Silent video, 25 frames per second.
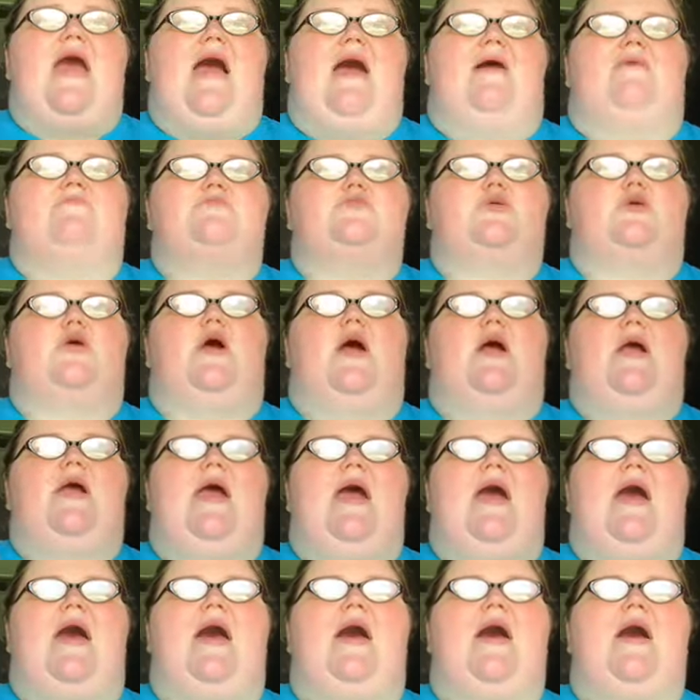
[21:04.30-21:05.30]
after I
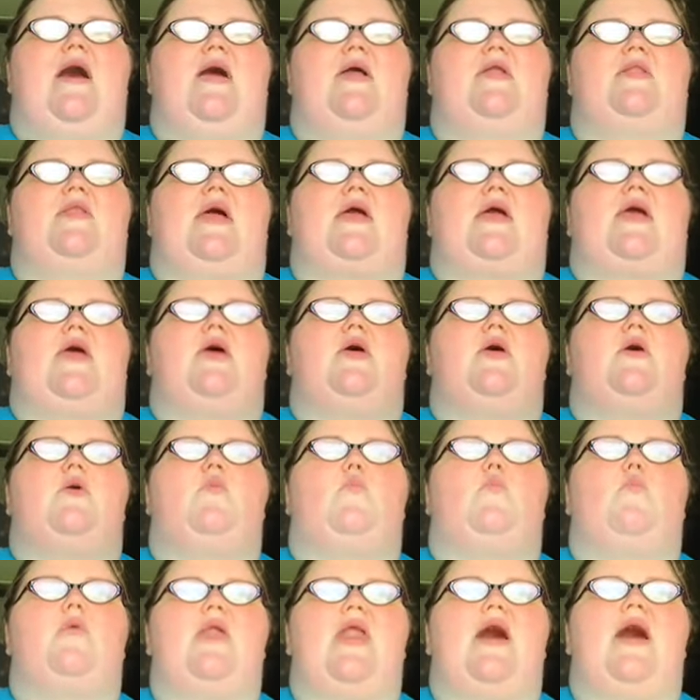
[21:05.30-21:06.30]
had, like,
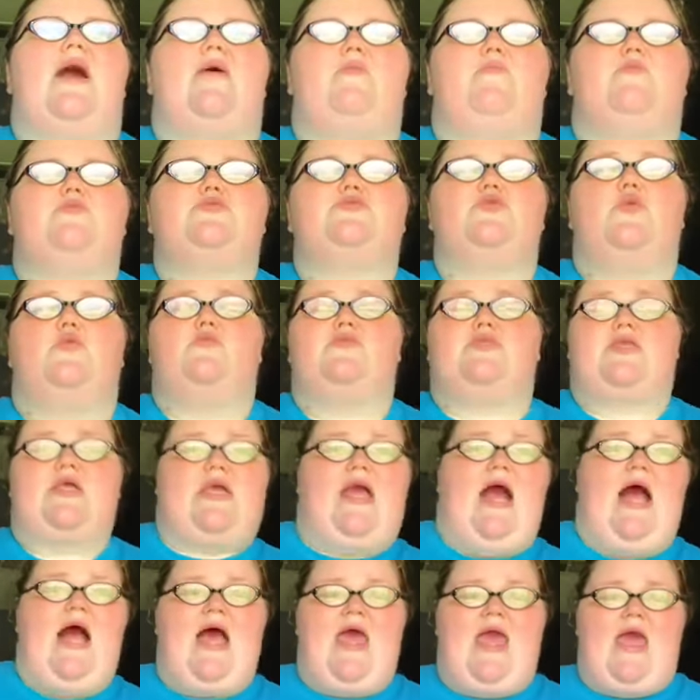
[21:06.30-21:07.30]
when I would do it with the
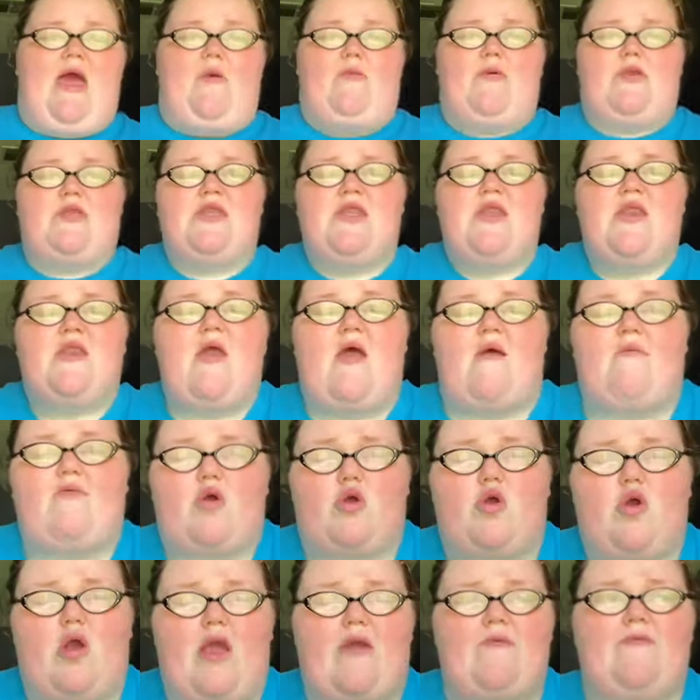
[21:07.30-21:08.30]
guy, I would
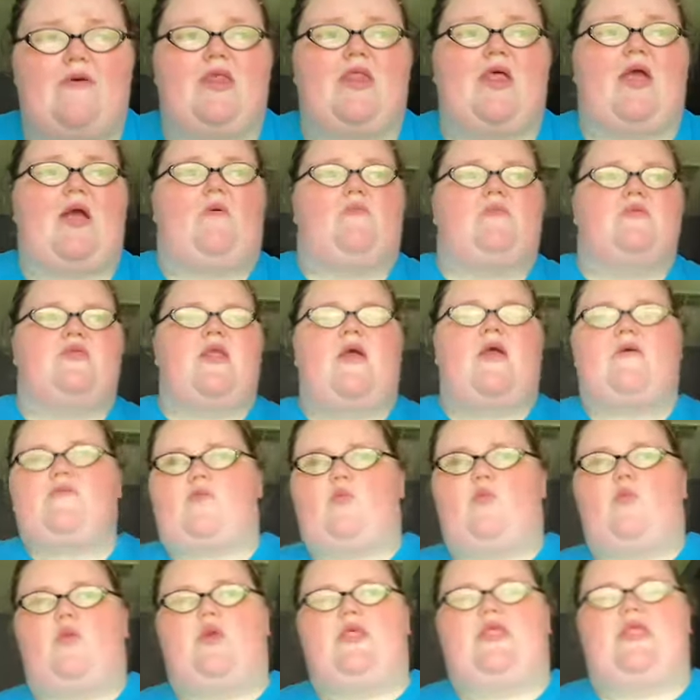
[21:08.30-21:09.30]
never crave it. Like, I would never
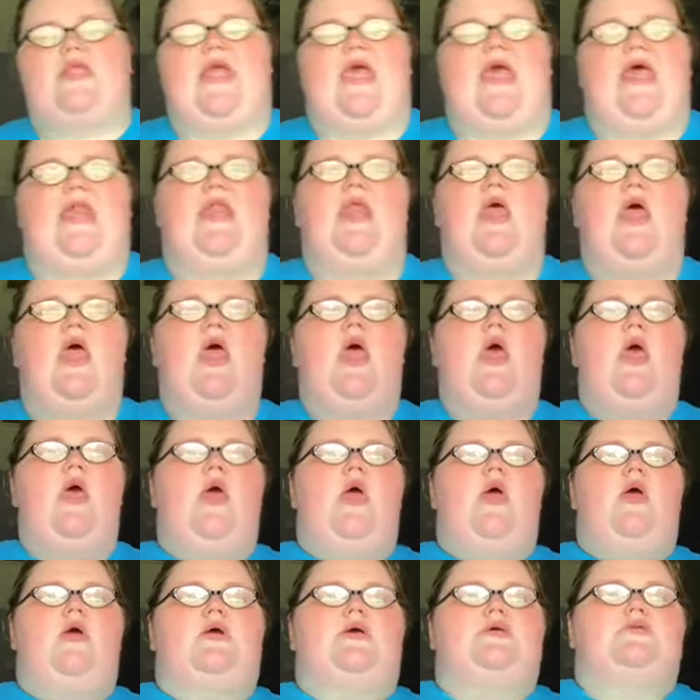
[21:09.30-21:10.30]
want it again
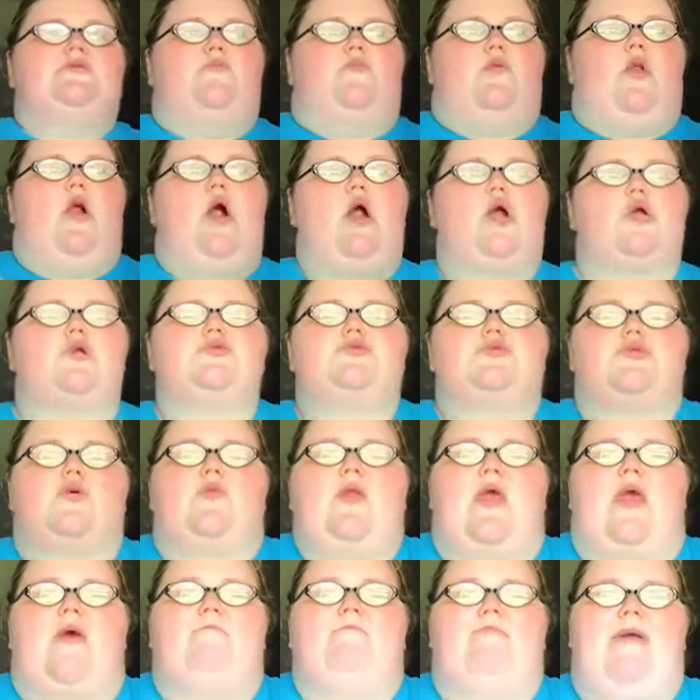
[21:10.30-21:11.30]
because it would hurt so
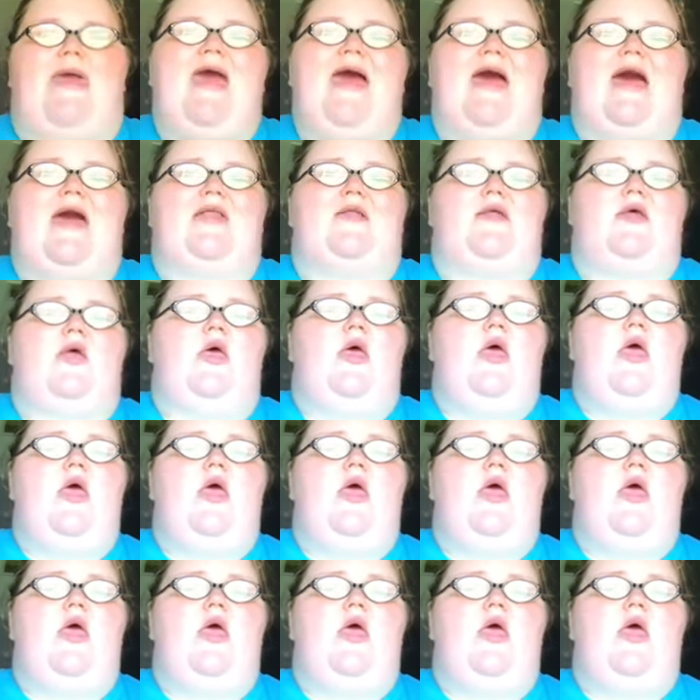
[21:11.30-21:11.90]
damn bad.